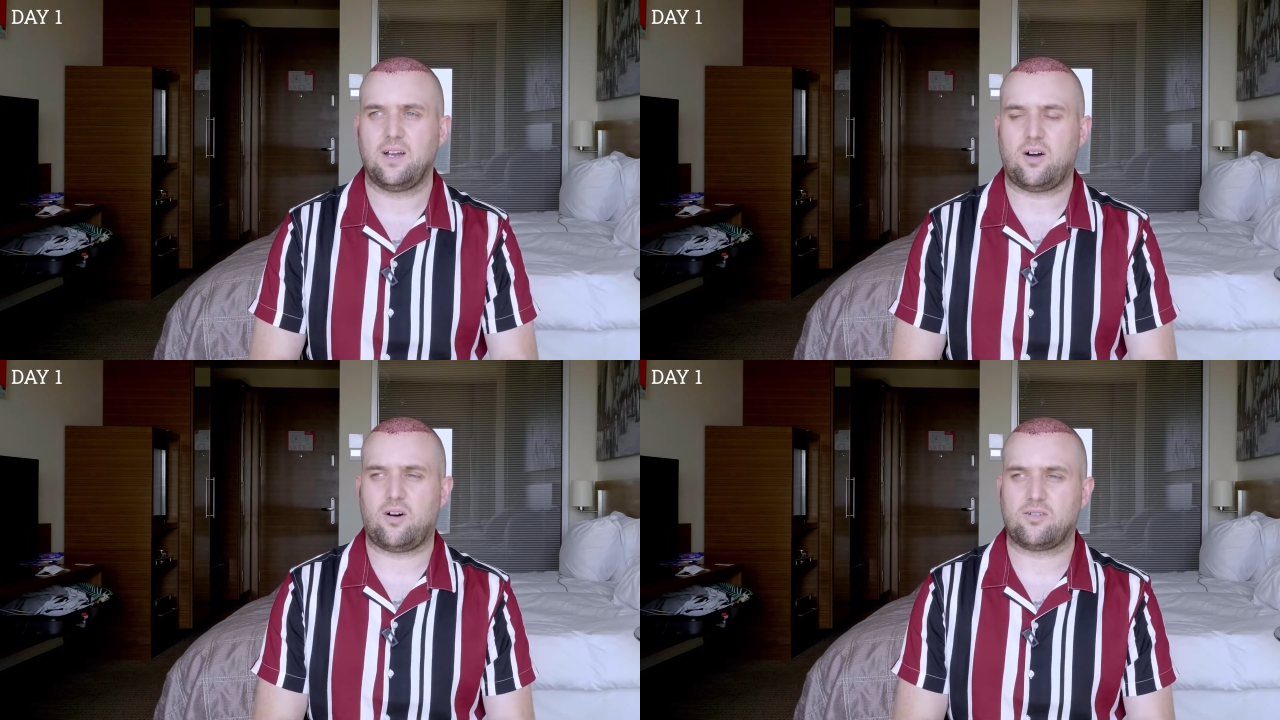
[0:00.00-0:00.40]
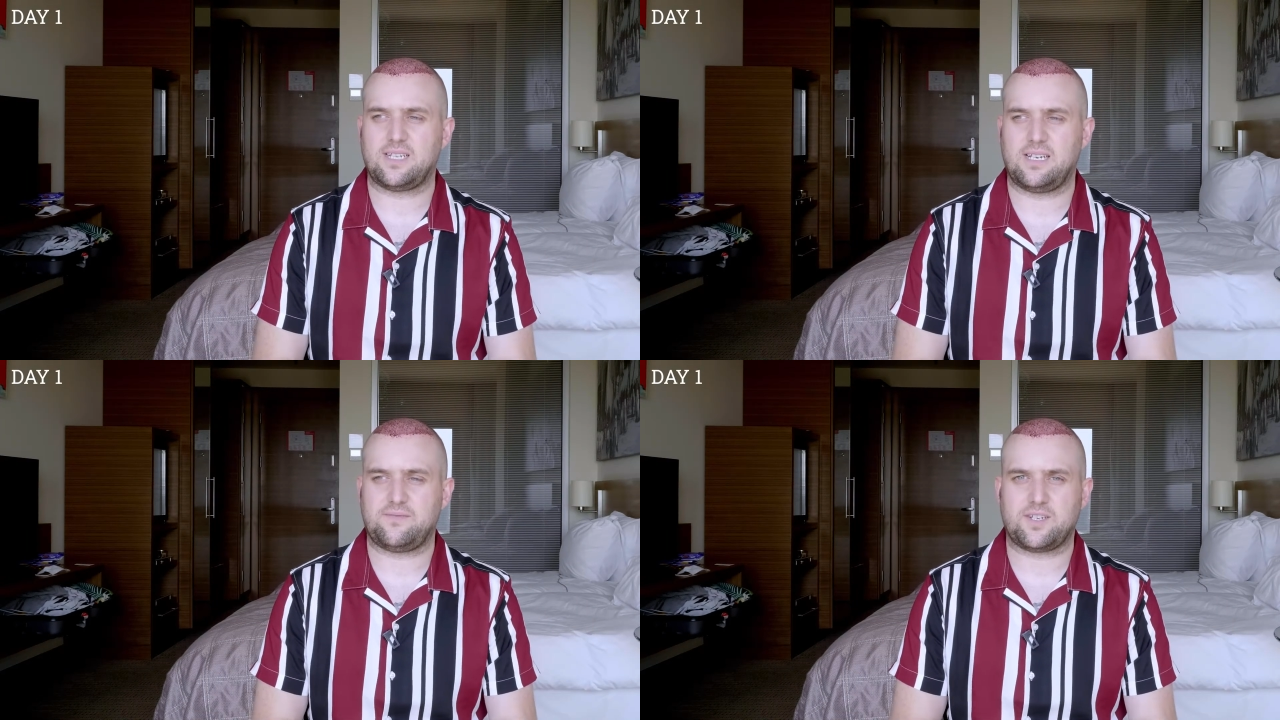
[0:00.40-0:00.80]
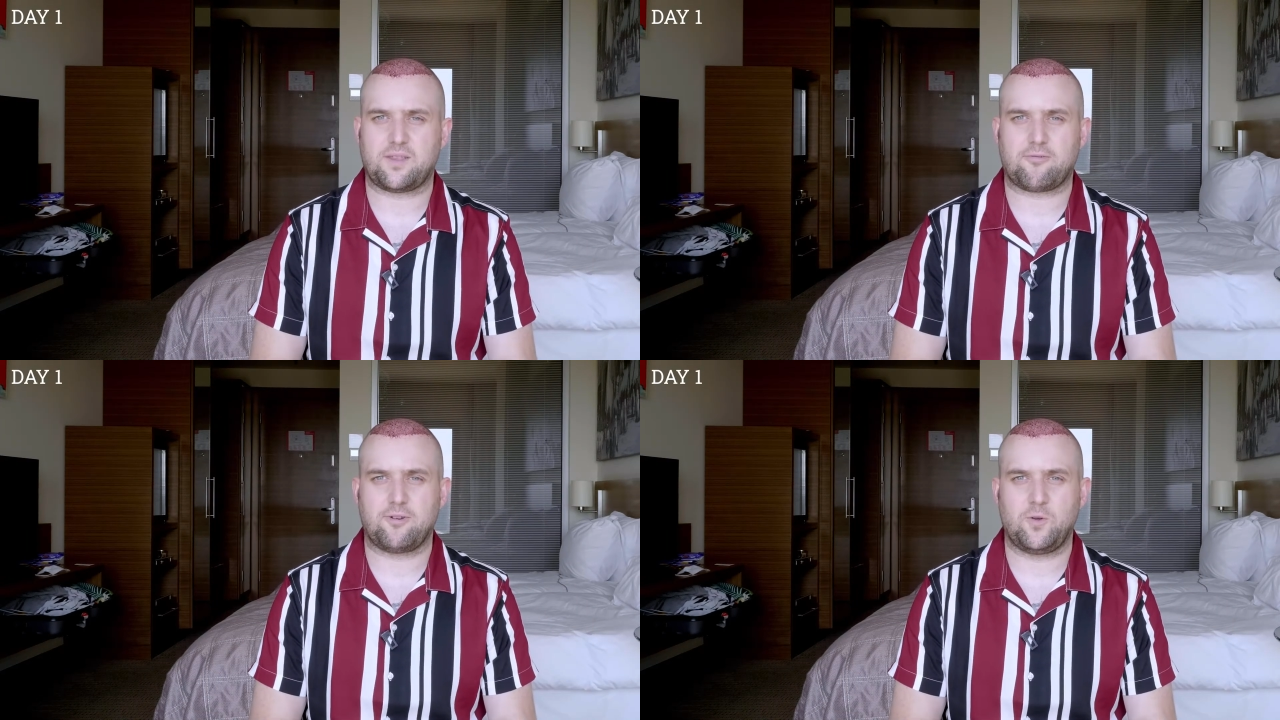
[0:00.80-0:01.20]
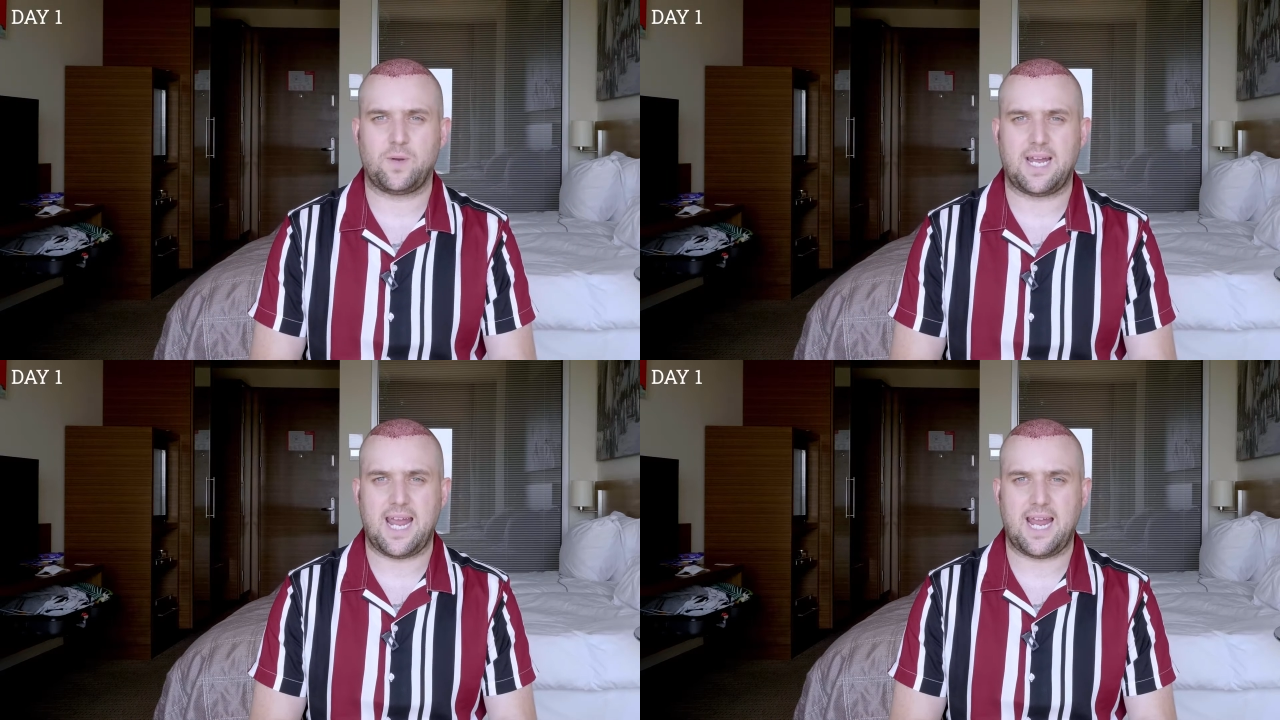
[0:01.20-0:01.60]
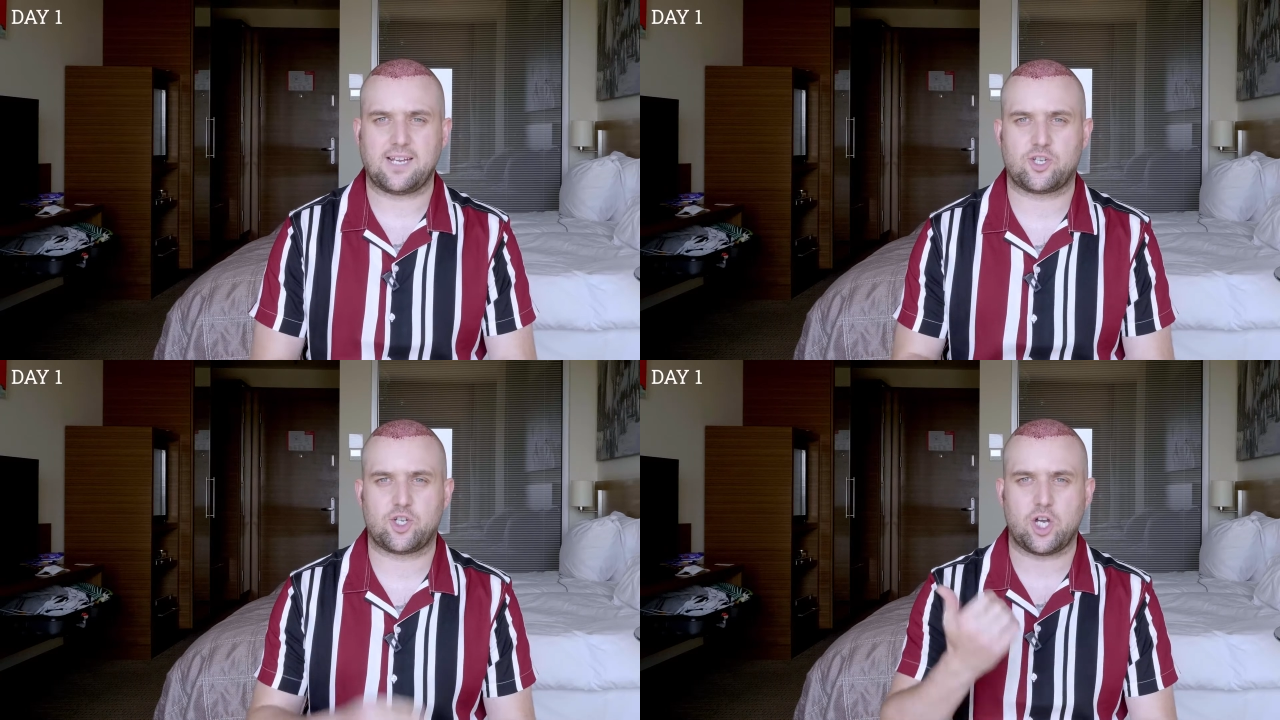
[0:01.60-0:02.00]
are delivered through
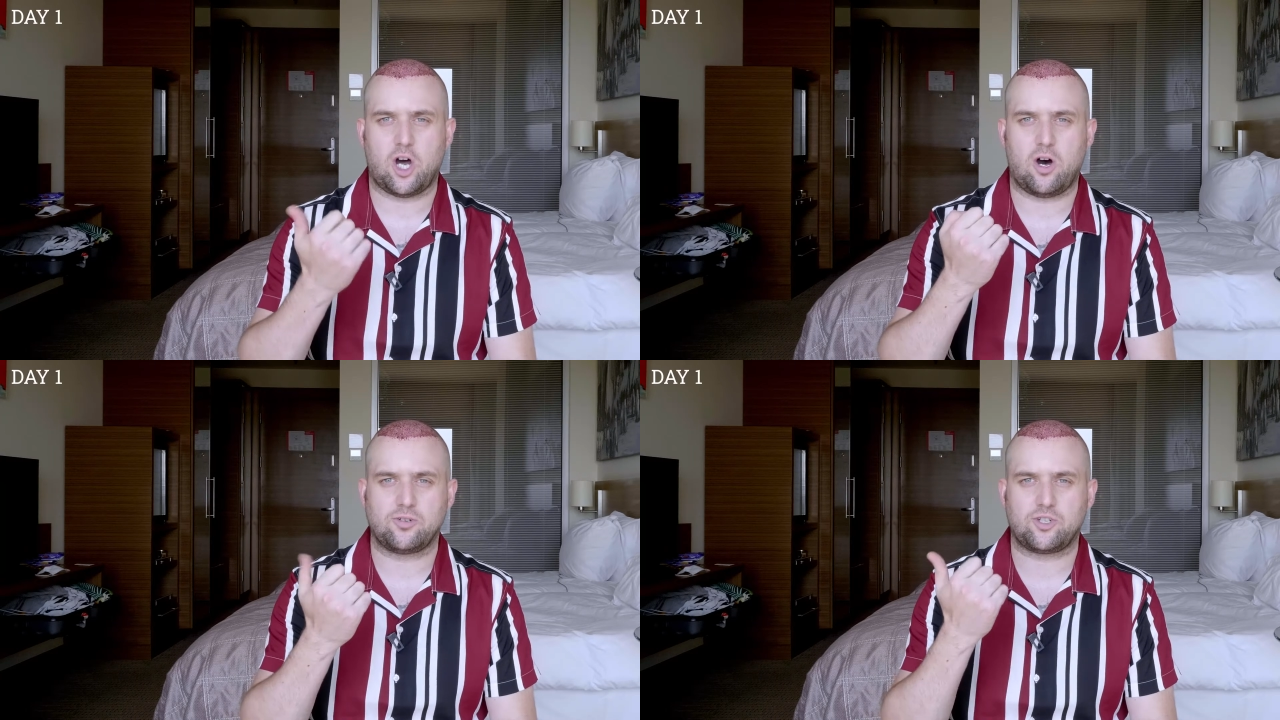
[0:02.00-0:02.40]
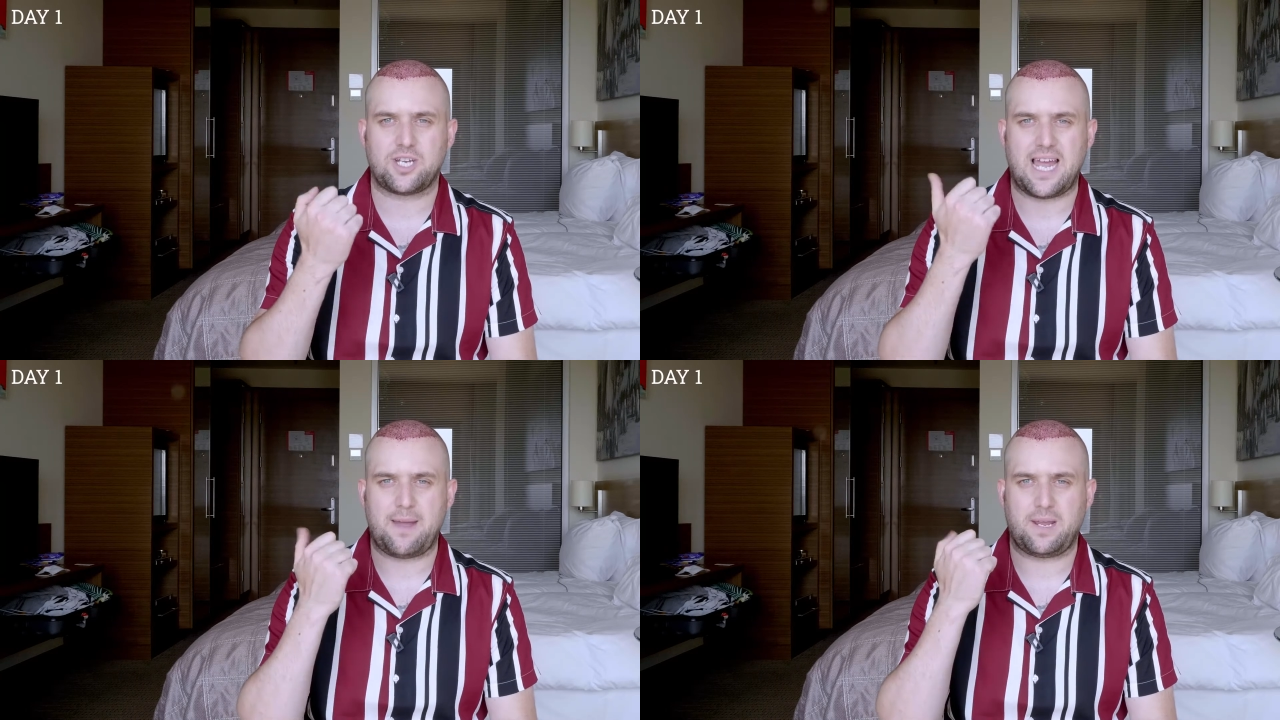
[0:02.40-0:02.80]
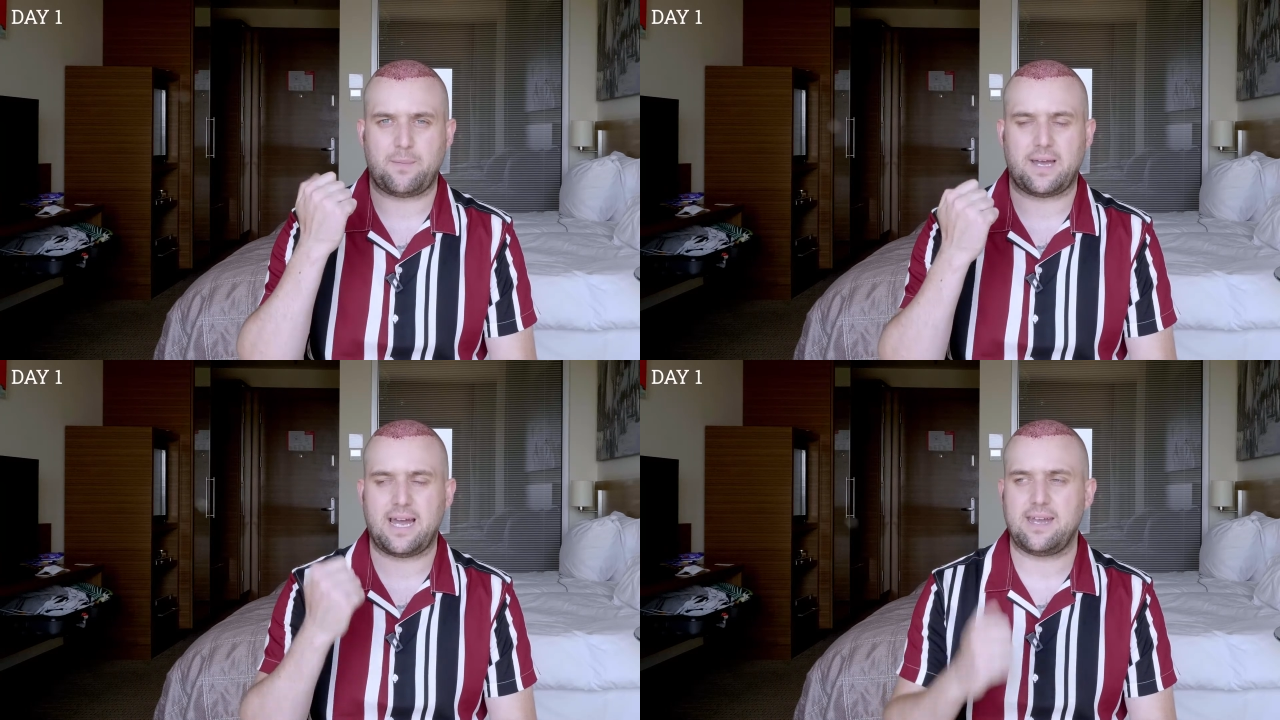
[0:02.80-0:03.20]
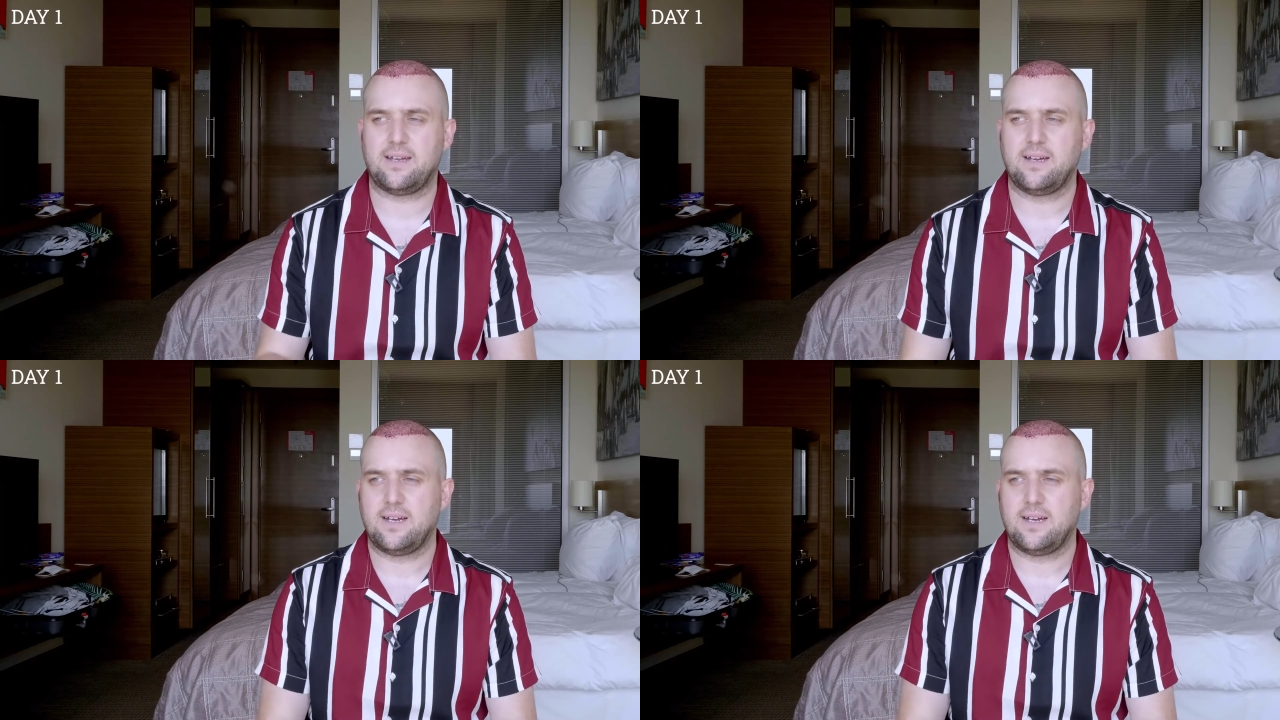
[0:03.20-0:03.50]
a charged EpiPen.